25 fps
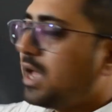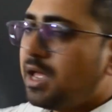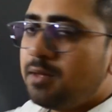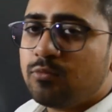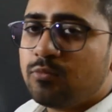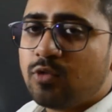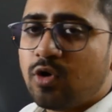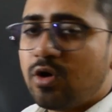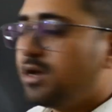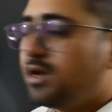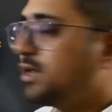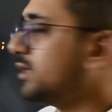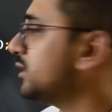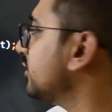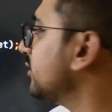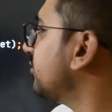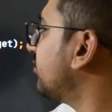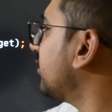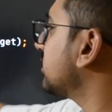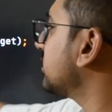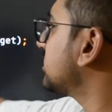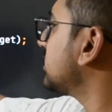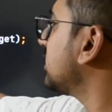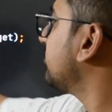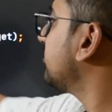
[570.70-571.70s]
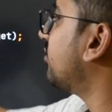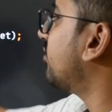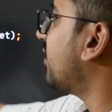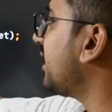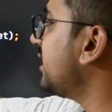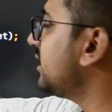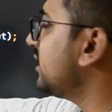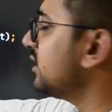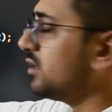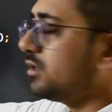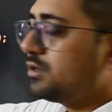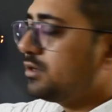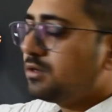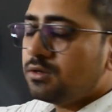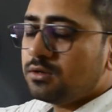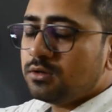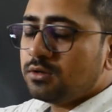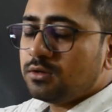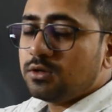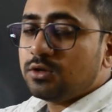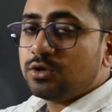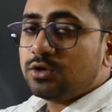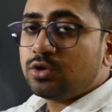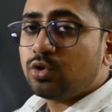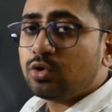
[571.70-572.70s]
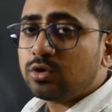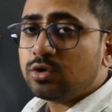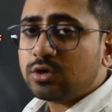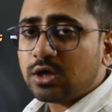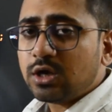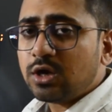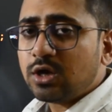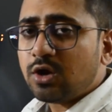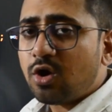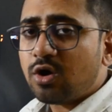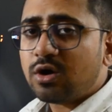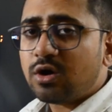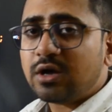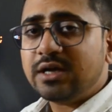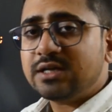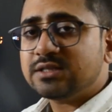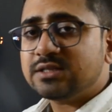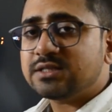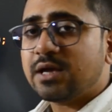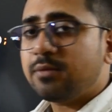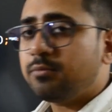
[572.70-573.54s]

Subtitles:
I am calling the function find total occurrence.